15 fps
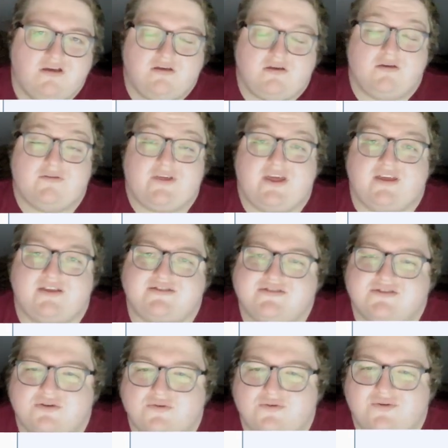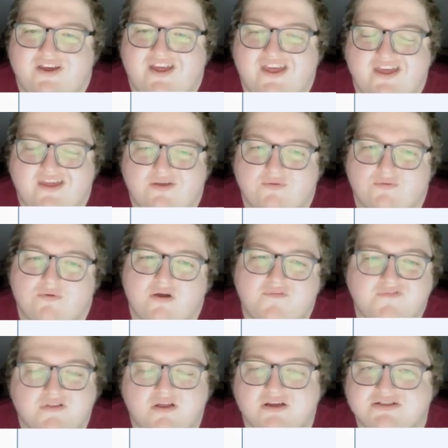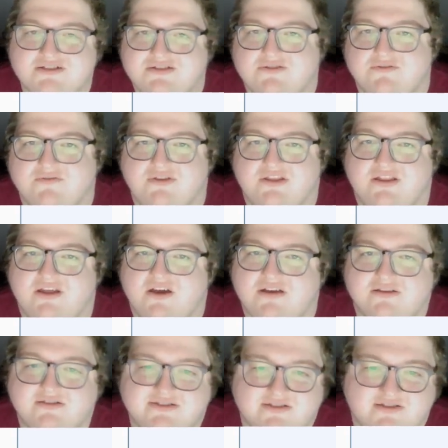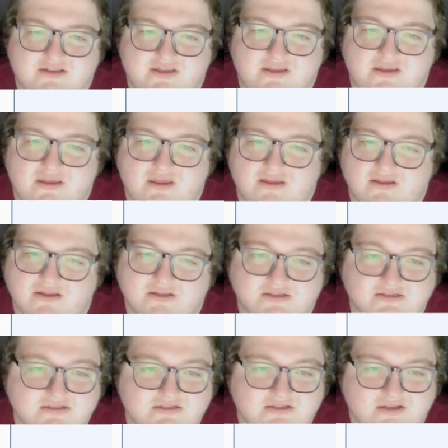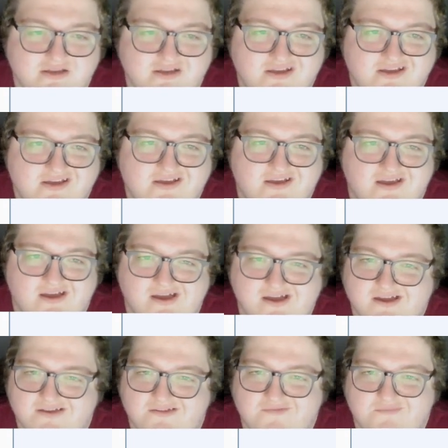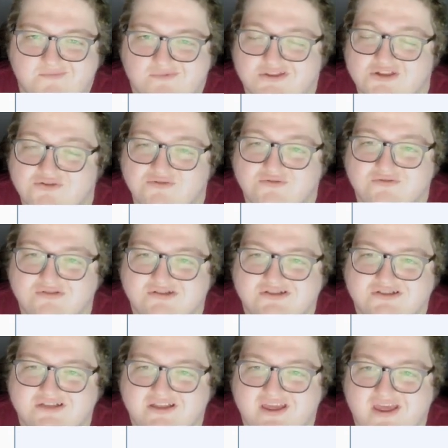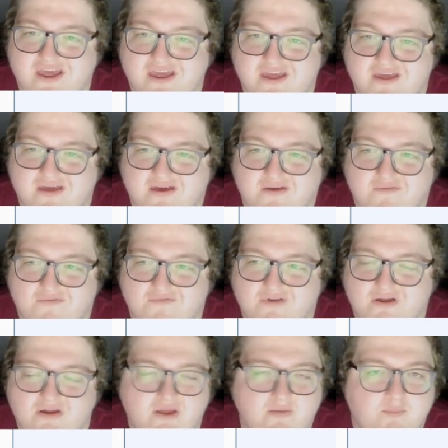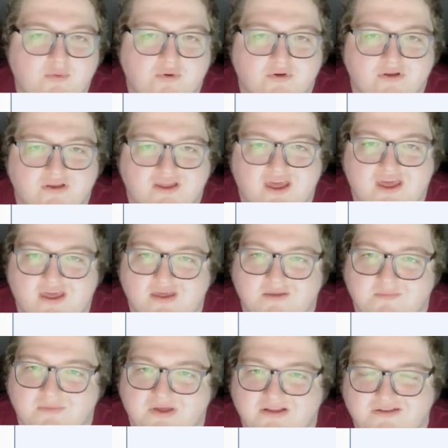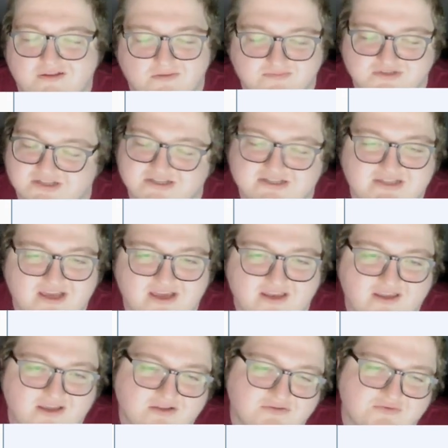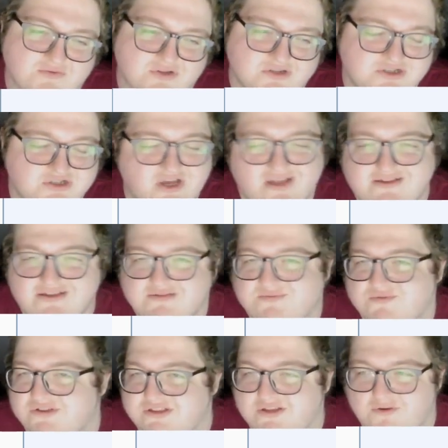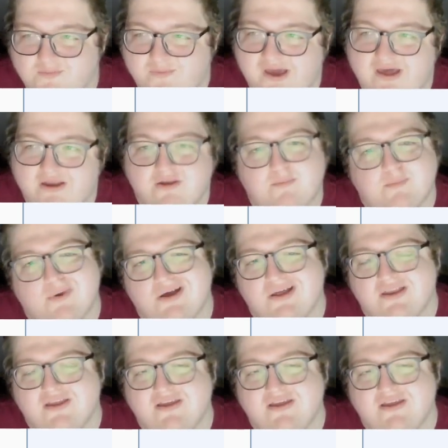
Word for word: Okay, so a rough loss to the Ducks. The Kings lose a very important game in terms of the standings, which at this point don't matter, but